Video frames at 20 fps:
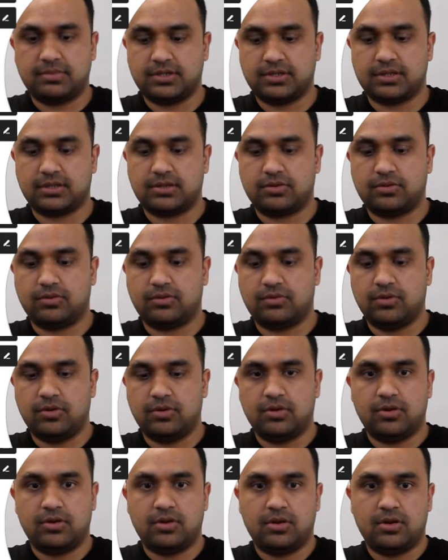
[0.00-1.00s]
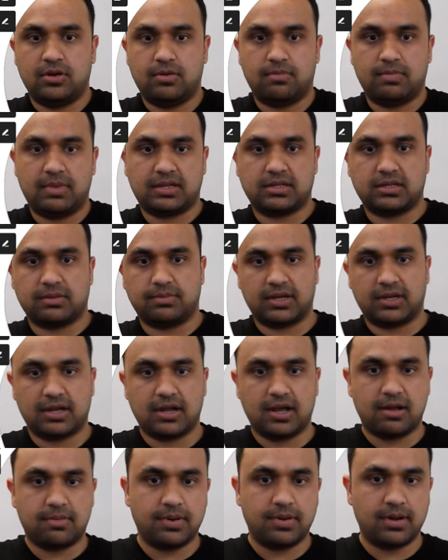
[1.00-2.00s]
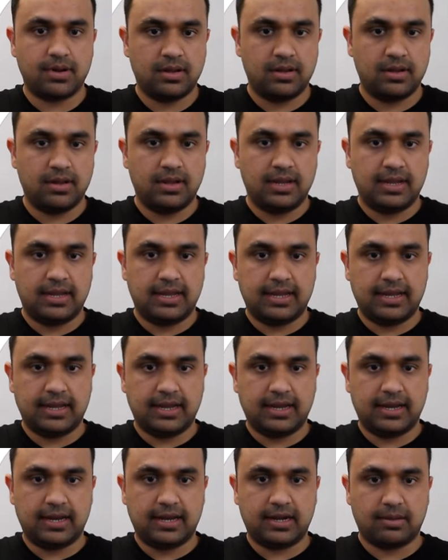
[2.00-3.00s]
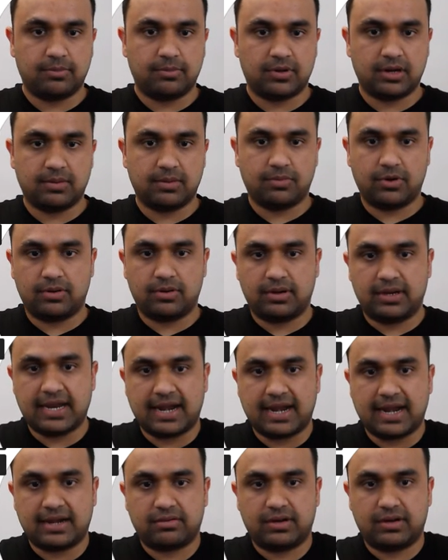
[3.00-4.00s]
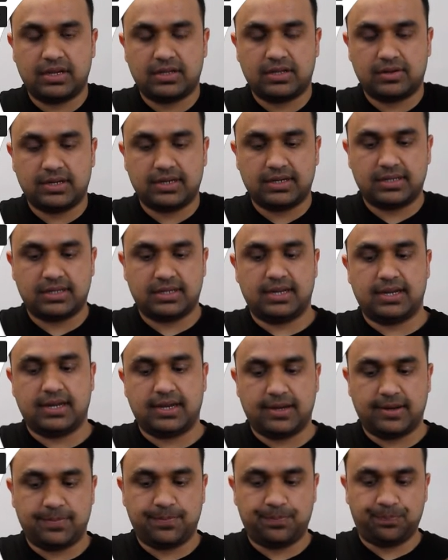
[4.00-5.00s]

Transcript: just to make something up. And I'm gonna put category, so let's say